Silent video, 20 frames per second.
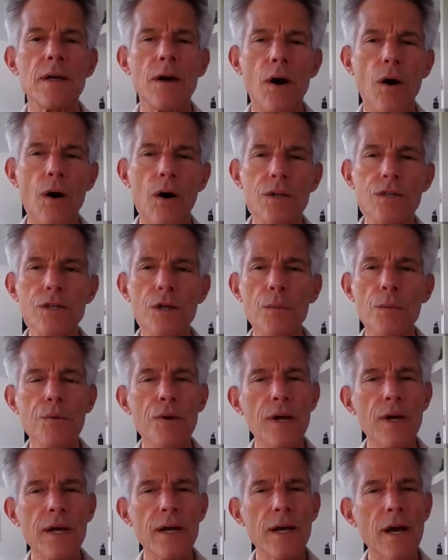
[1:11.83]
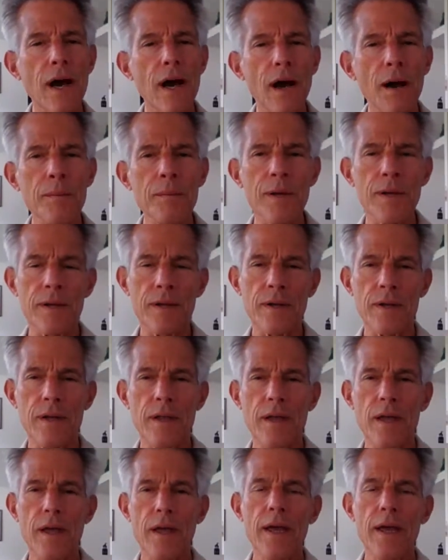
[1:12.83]
also pretty common
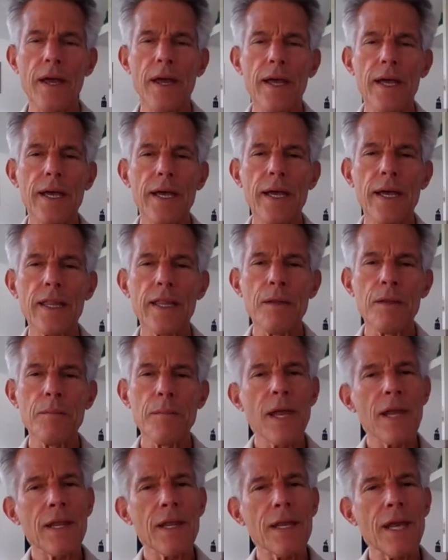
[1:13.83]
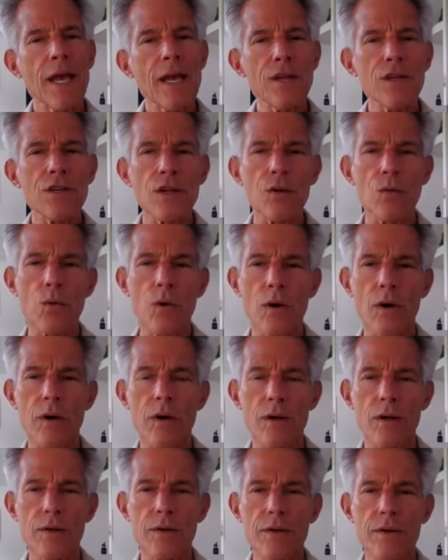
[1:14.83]
in the meditation
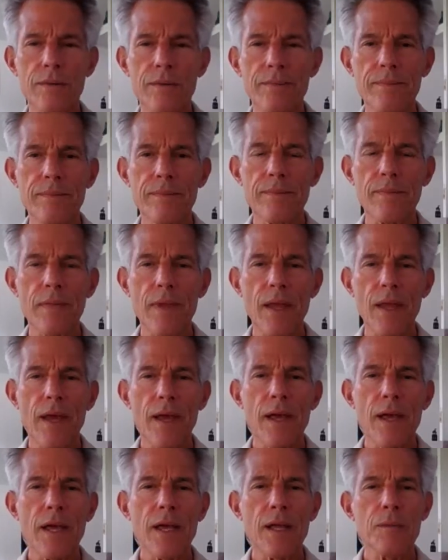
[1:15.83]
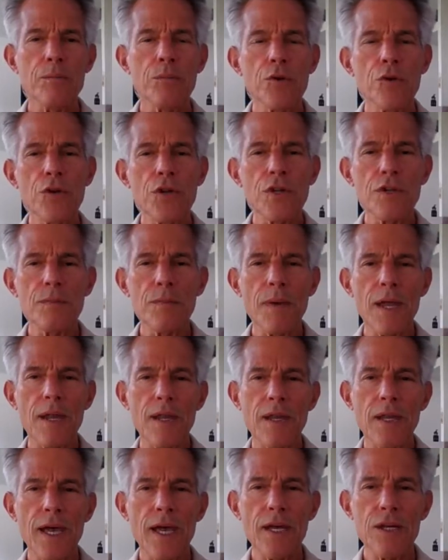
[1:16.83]
world. In Buddhist
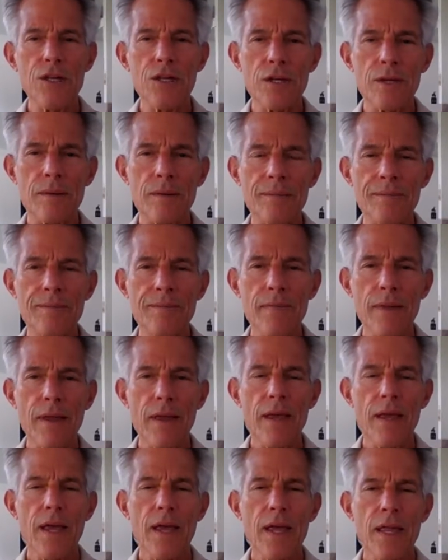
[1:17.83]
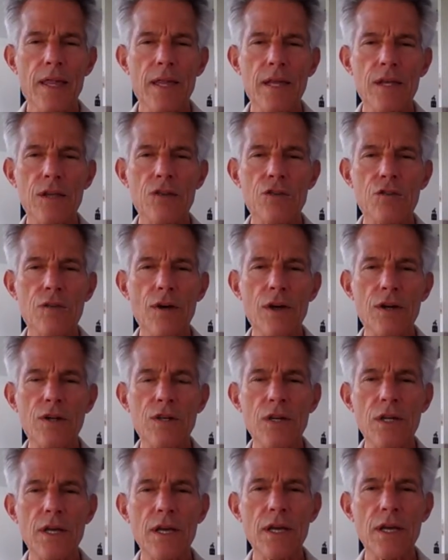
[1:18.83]
meditation, the
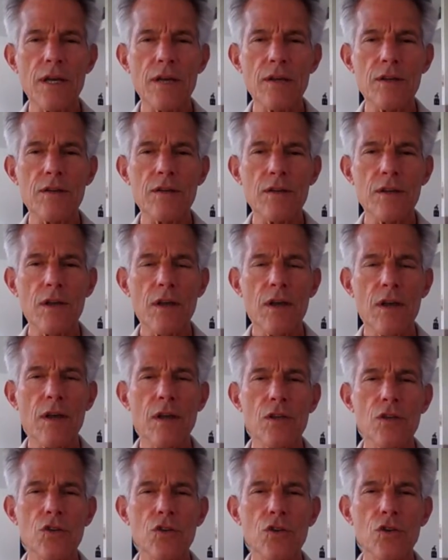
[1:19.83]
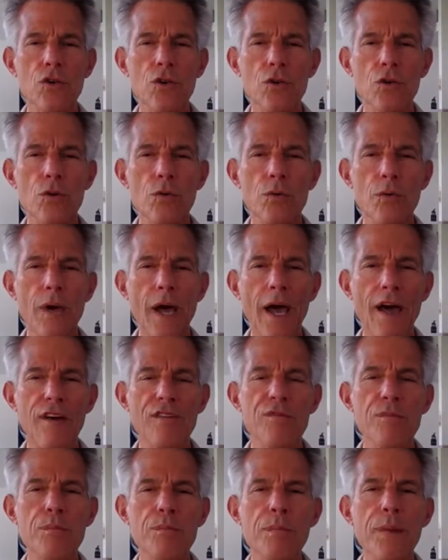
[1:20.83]
instruction is to
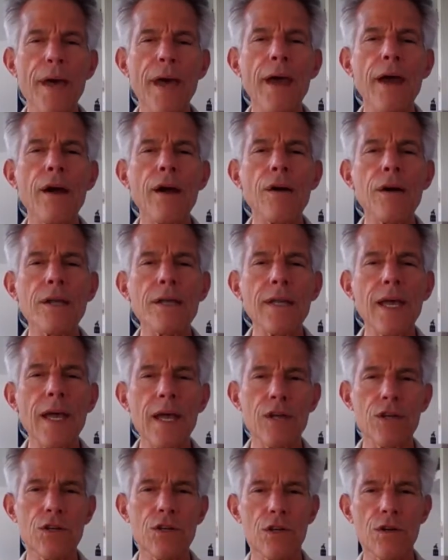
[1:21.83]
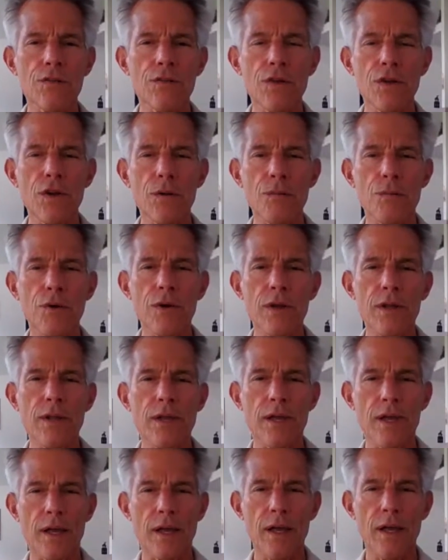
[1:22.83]
have bare attention for your
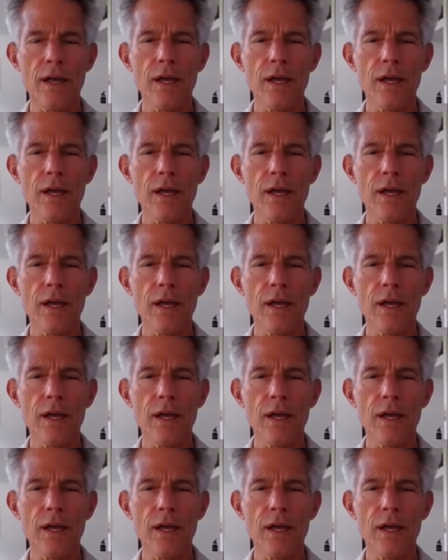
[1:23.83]
breathing,